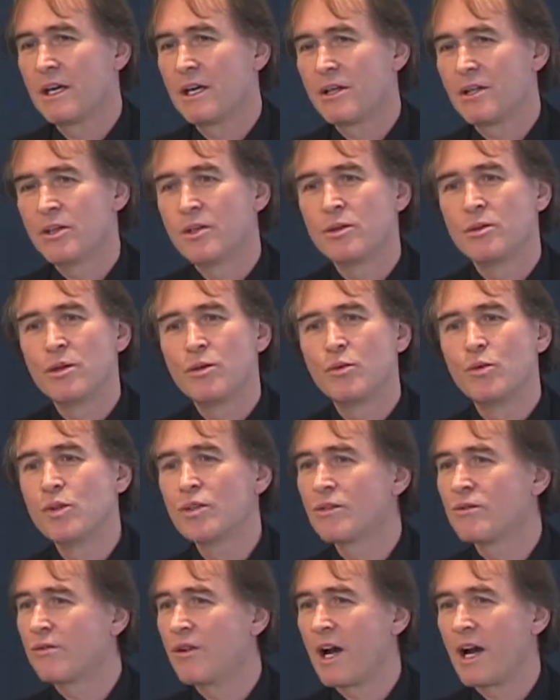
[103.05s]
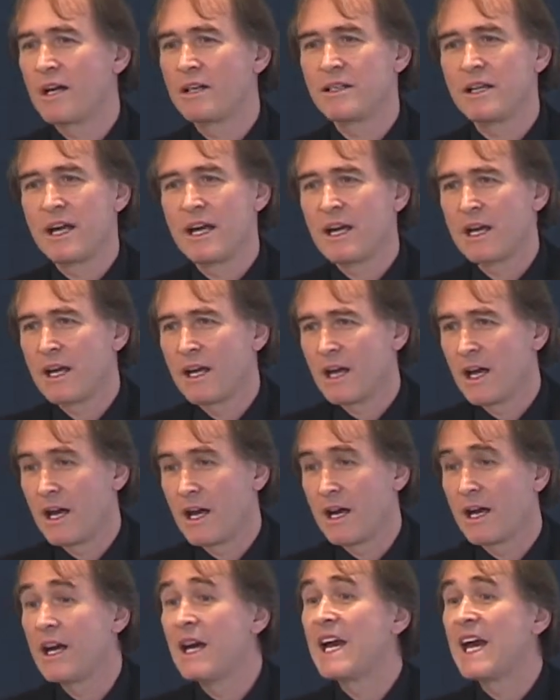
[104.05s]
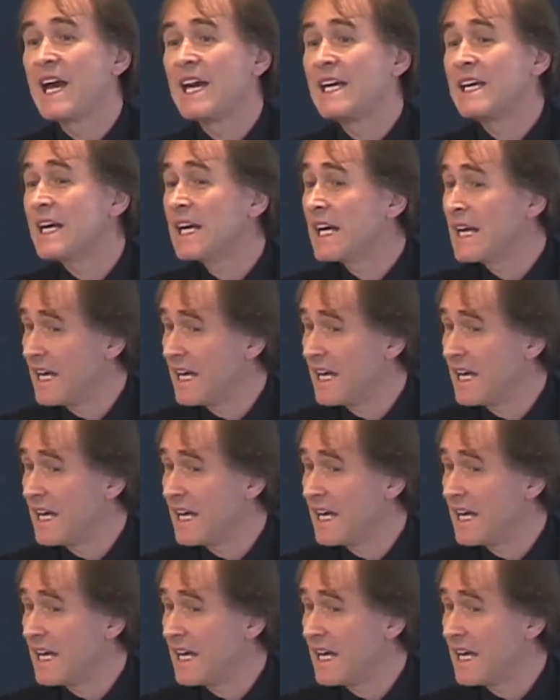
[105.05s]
you wouldn't find a